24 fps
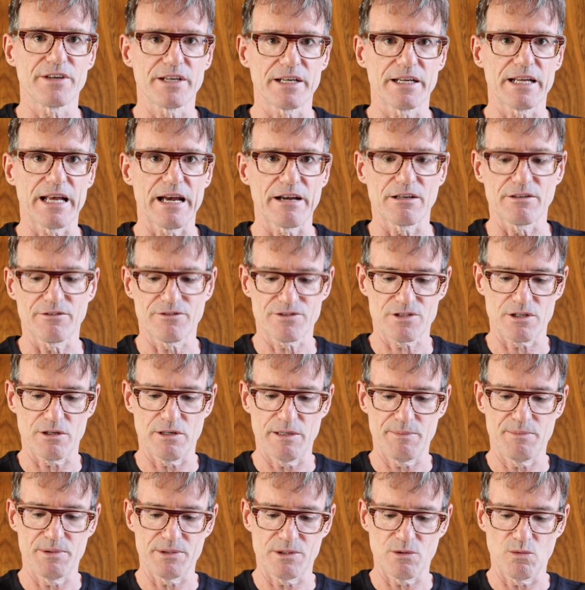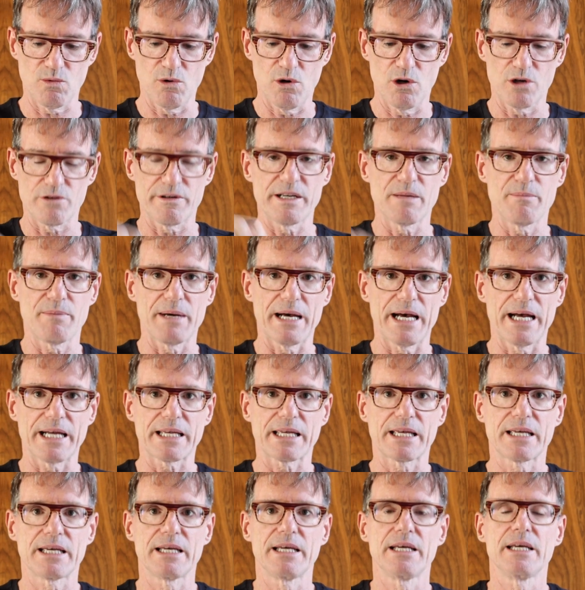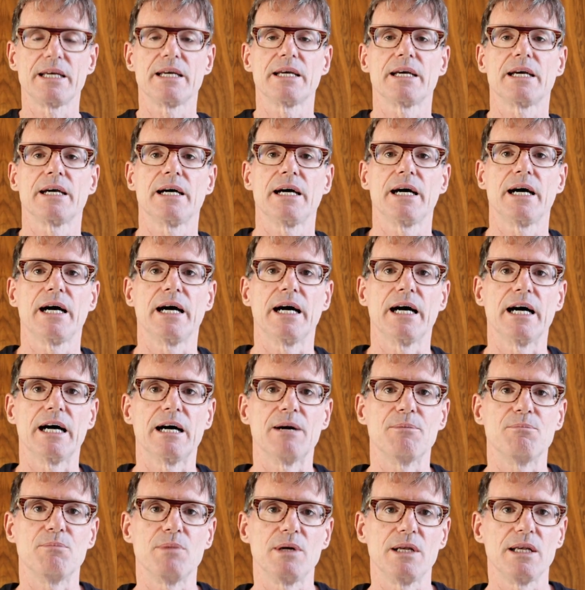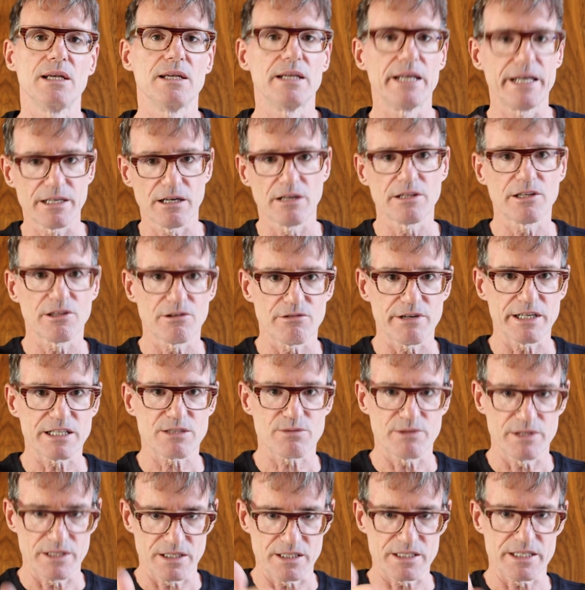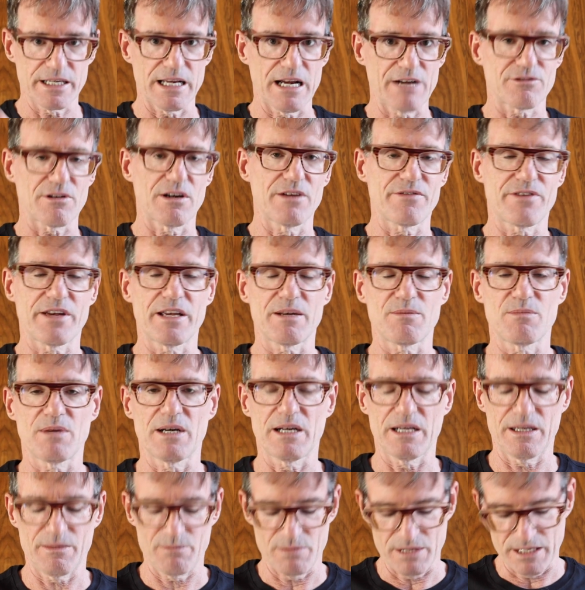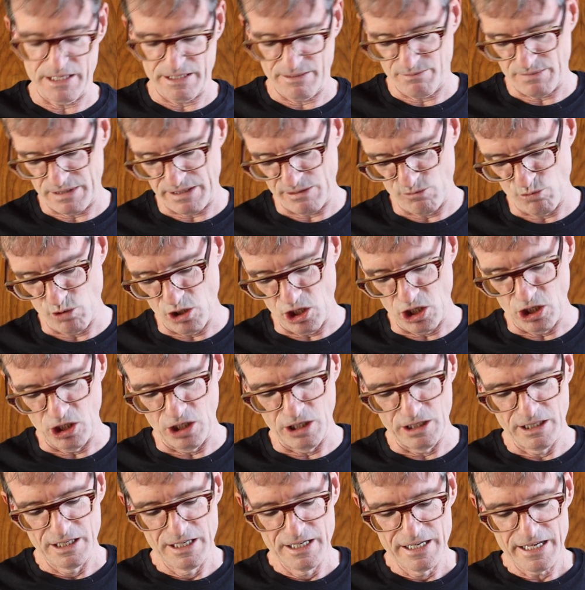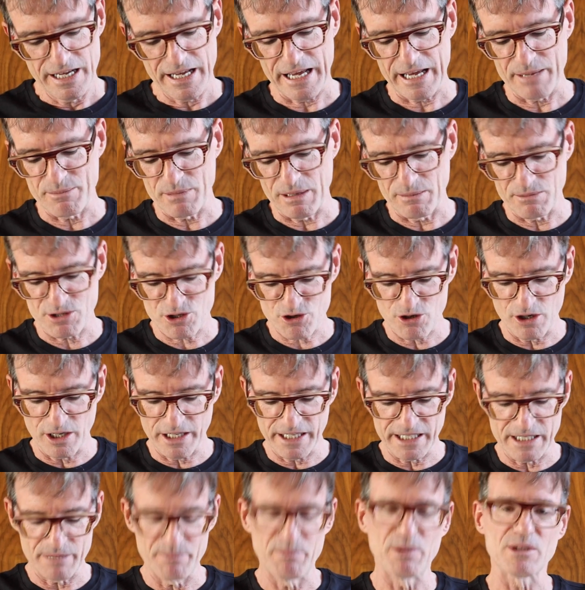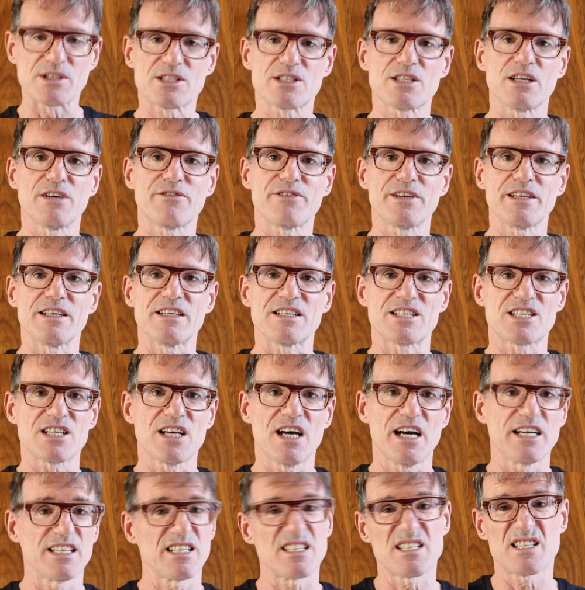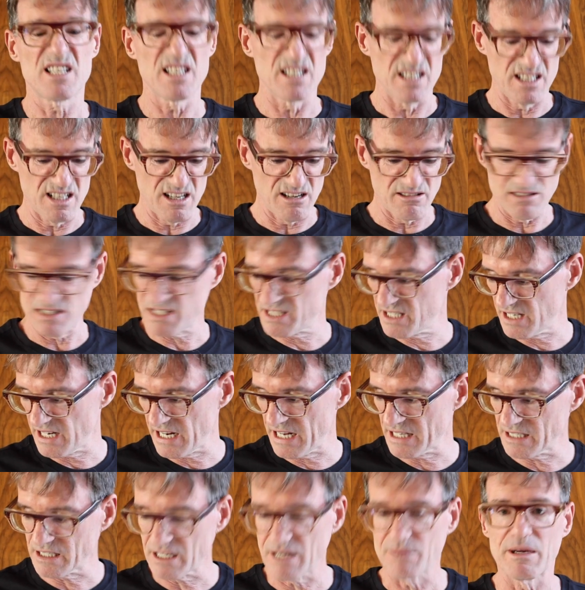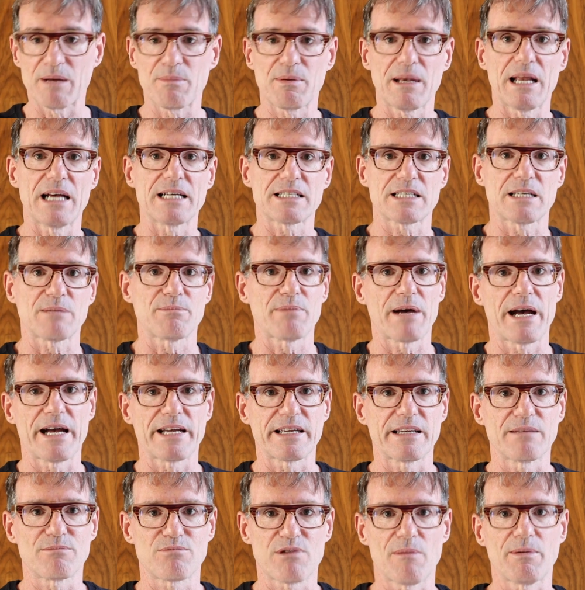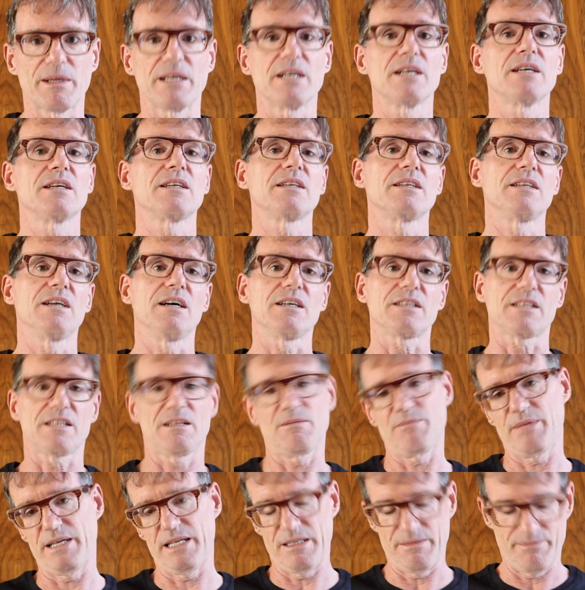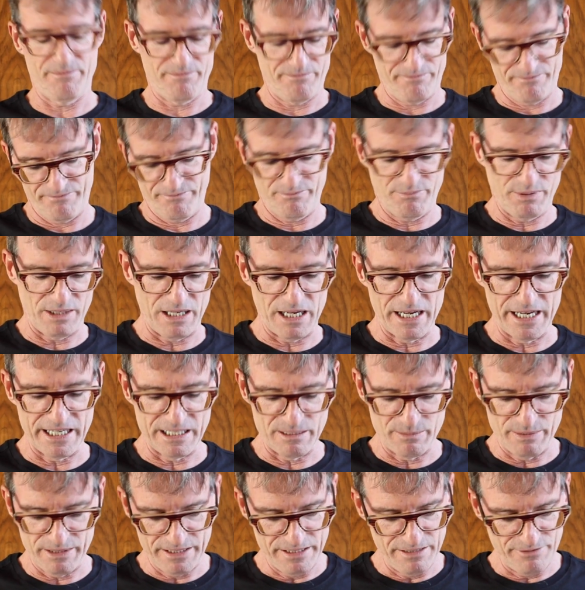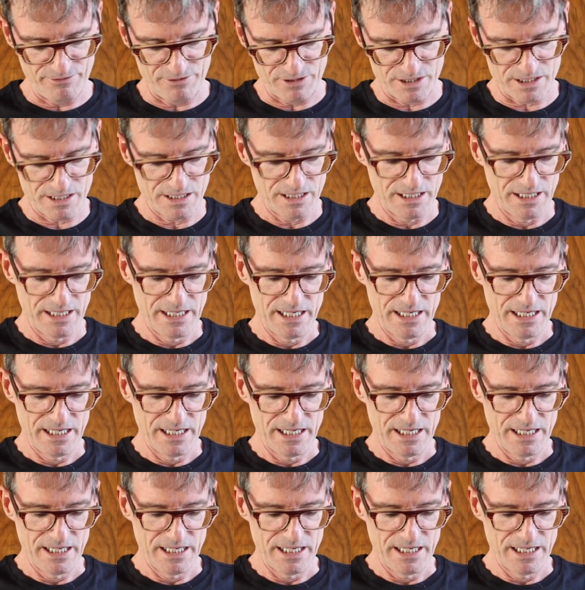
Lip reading: in and out of, so I put the water in the back. Late on in the race, when you can see after I've hit my wall, I'm struggling to put stuff in the side. I just didn't notice that I hadn't got my plastic bag in properly. Not that it made a blind bit of difference.